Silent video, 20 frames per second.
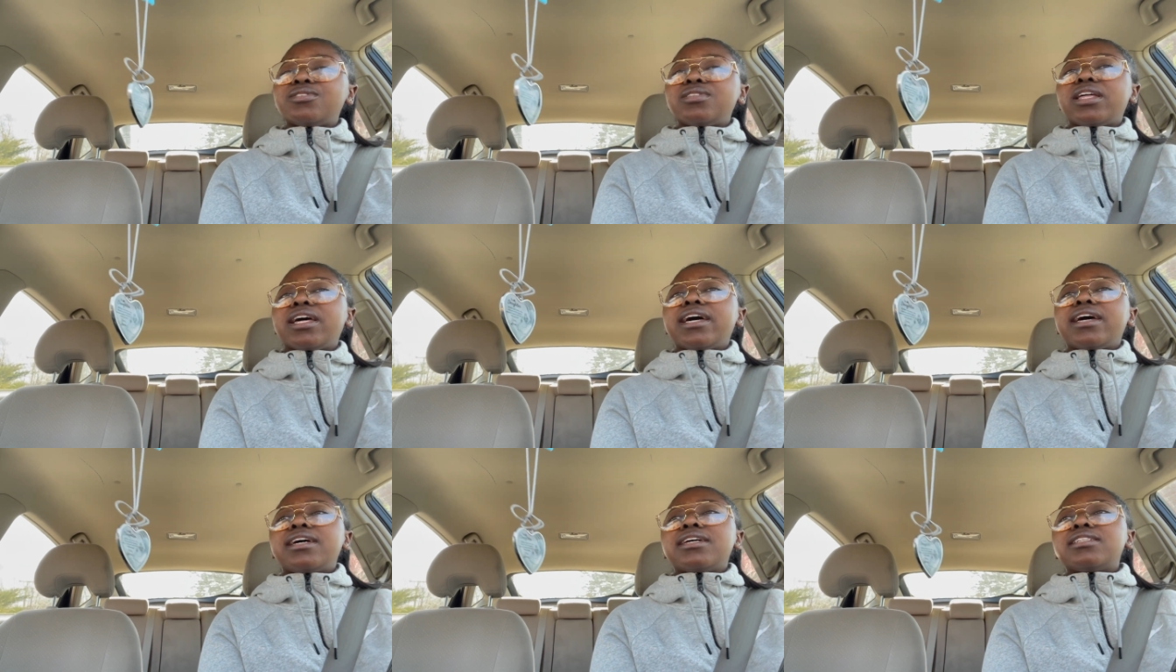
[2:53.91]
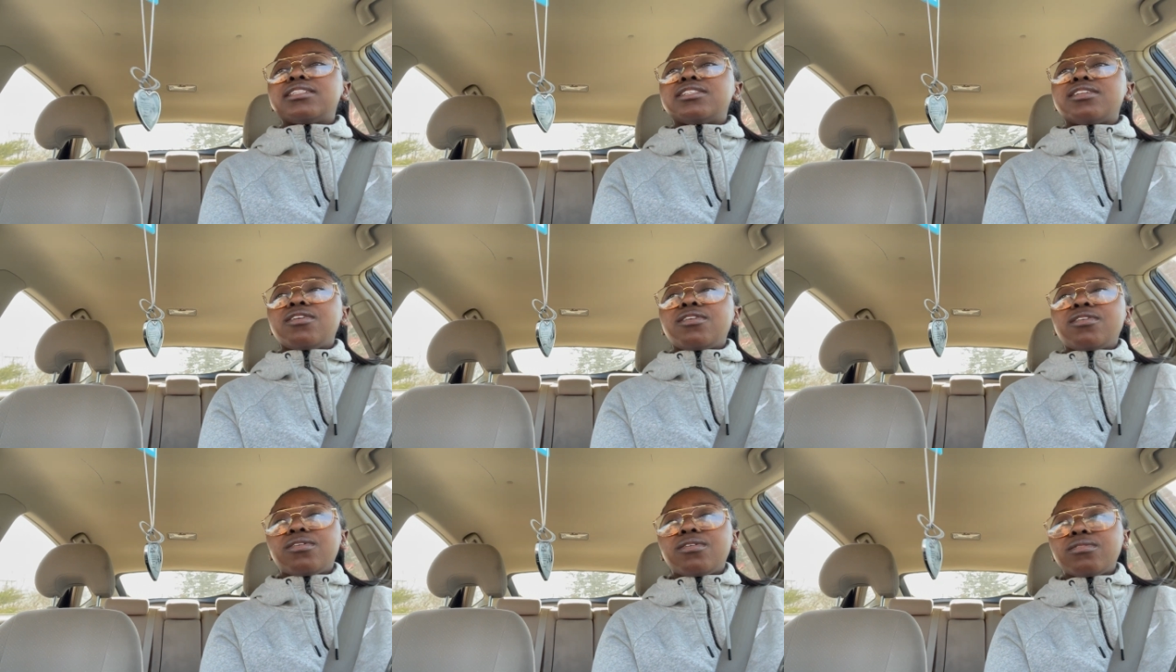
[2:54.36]
that.
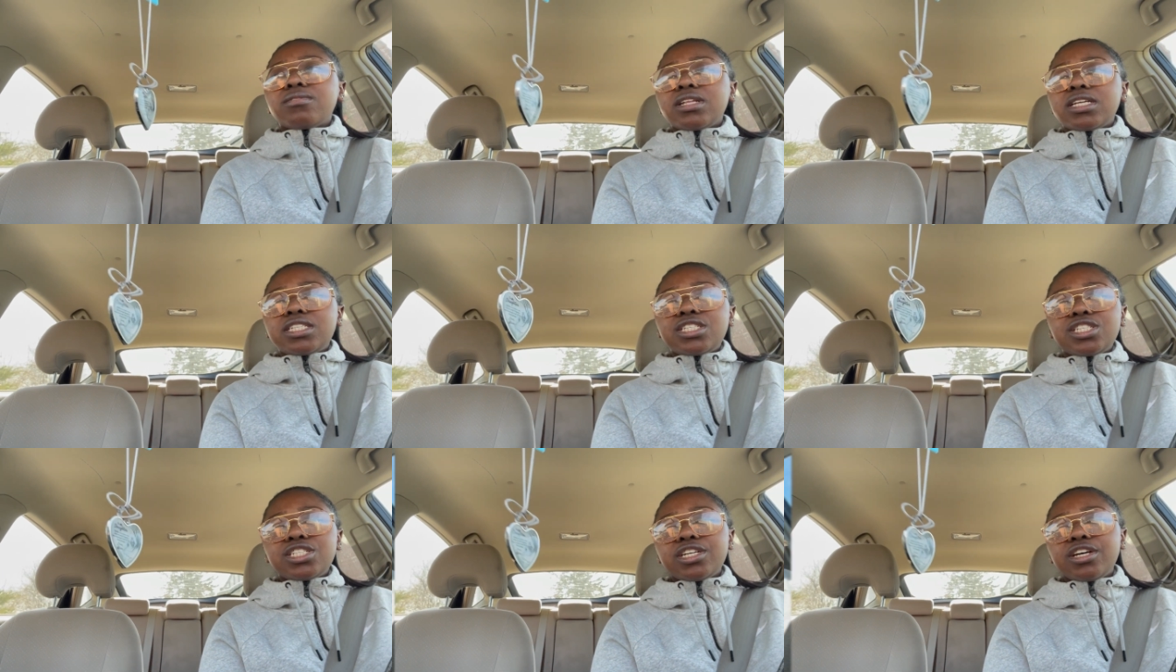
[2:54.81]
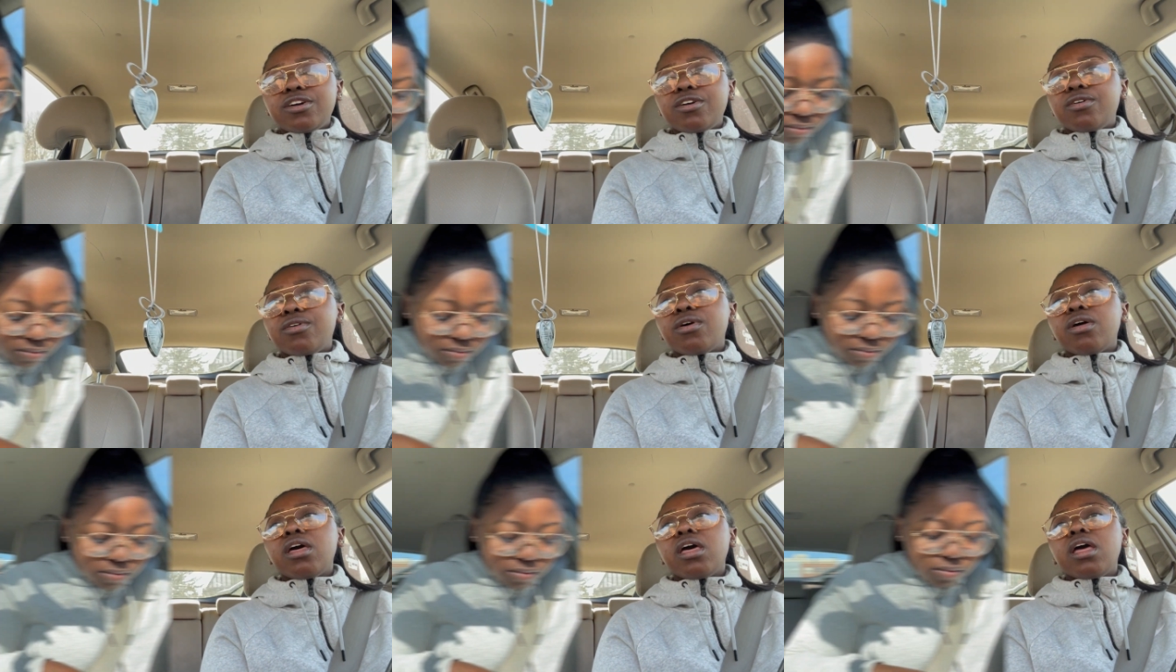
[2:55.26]
So let's chill.
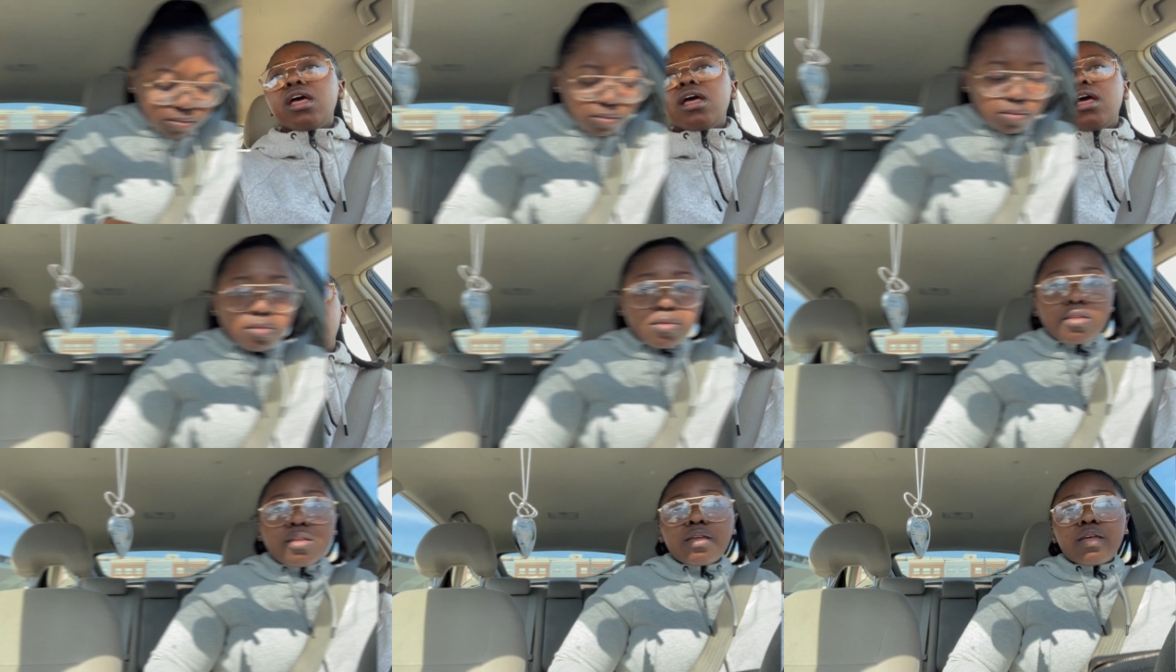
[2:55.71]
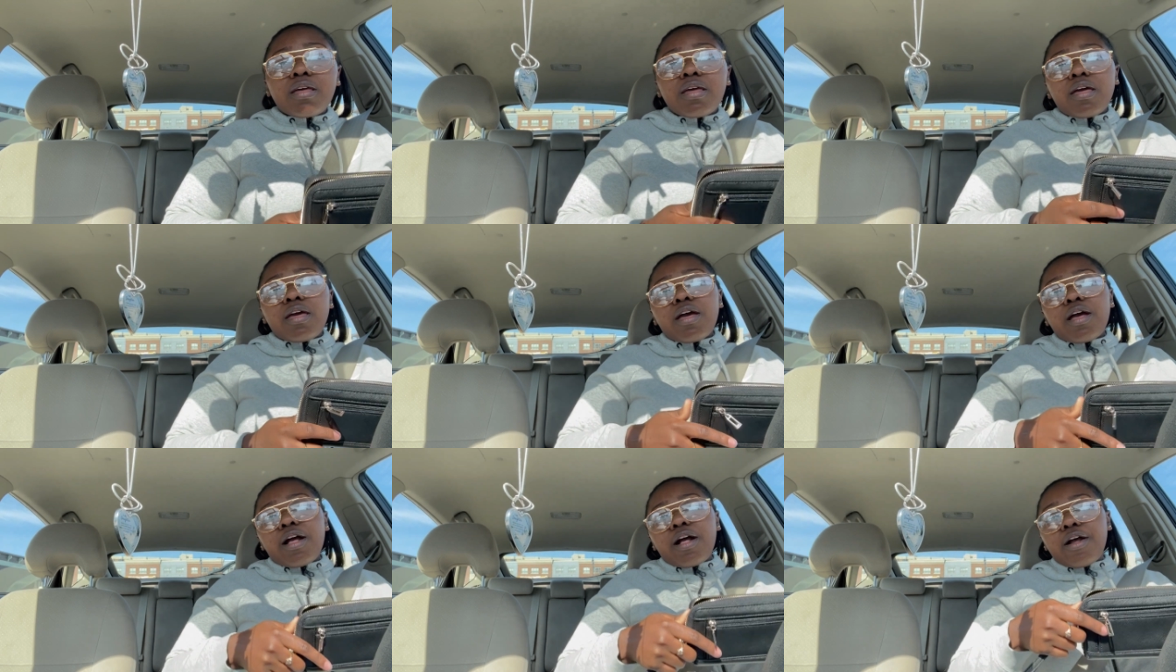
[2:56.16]

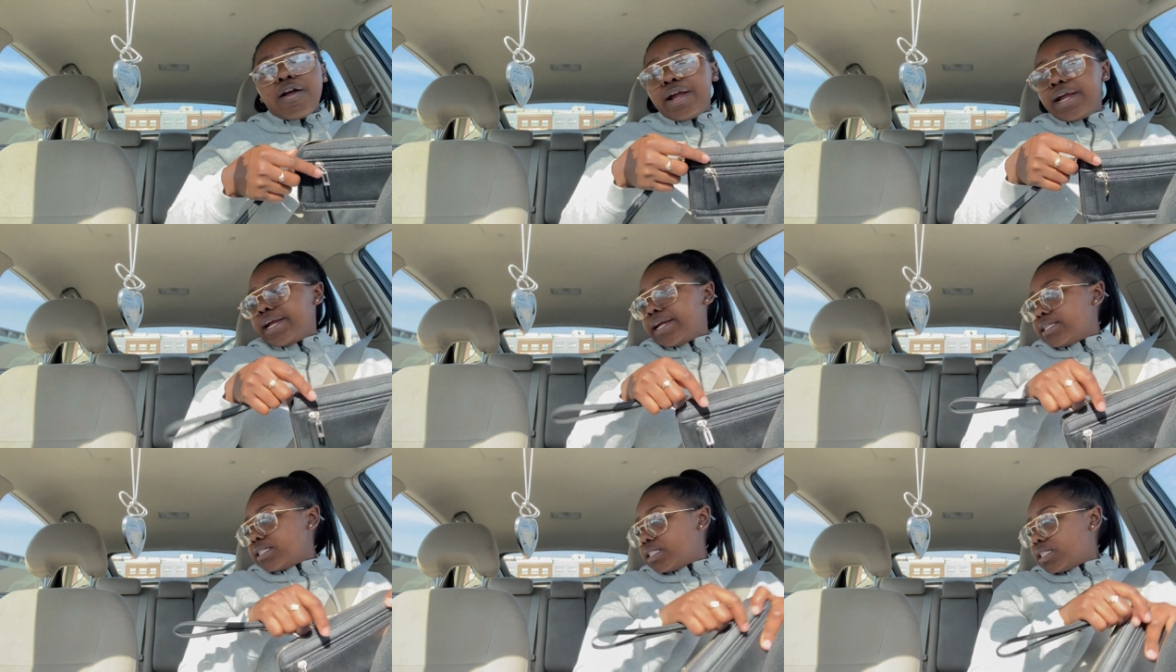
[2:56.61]
All right.